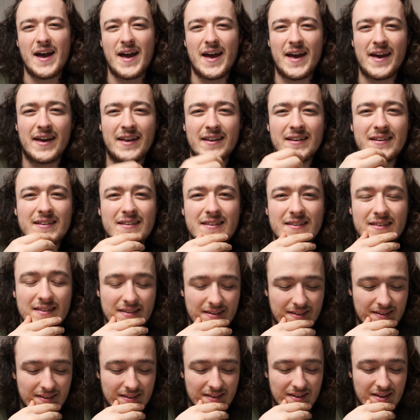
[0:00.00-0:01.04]
And
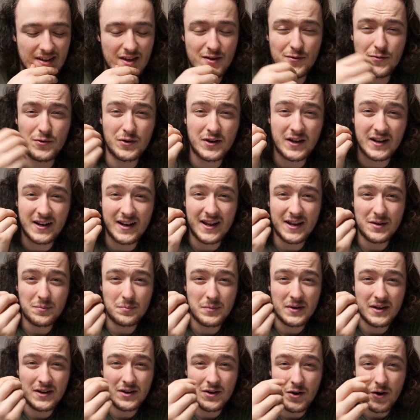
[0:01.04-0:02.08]
if you can let
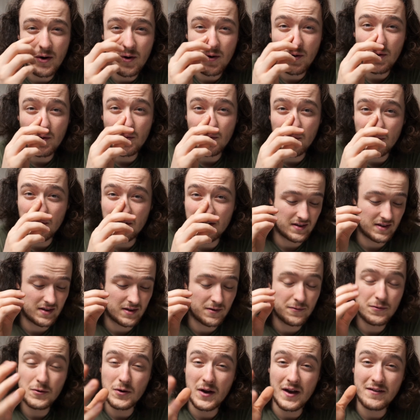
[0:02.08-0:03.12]
me know
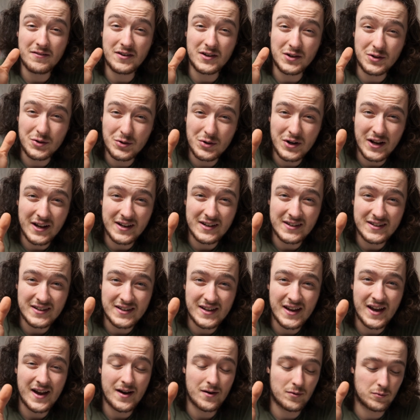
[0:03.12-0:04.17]
if you have a good
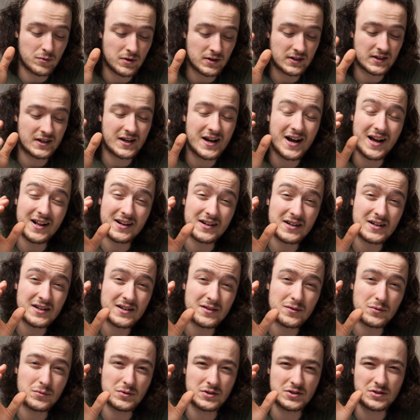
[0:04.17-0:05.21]
idea what
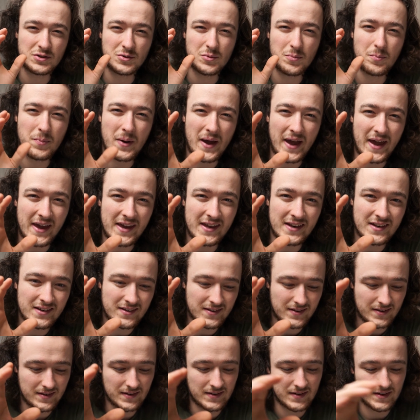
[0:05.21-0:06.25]
color would you
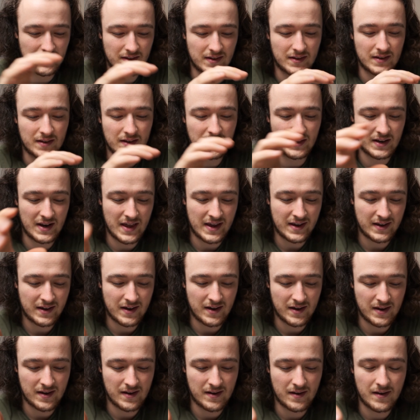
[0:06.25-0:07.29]
paint the leg
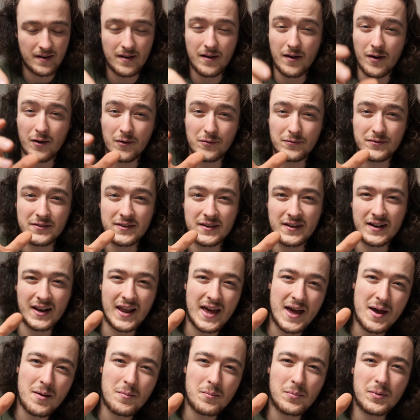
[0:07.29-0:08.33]
of the
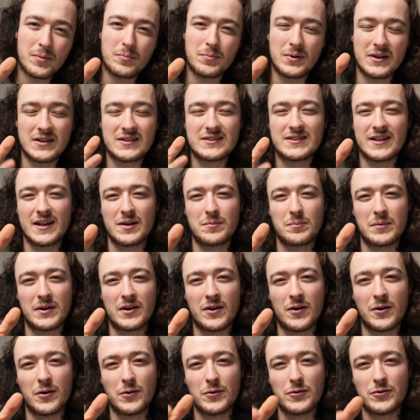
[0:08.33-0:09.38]
lamp, please let me
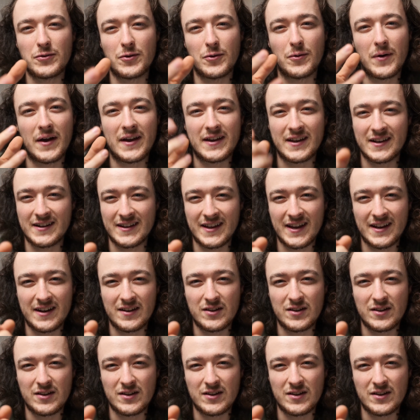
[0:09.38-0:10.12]
know so I can get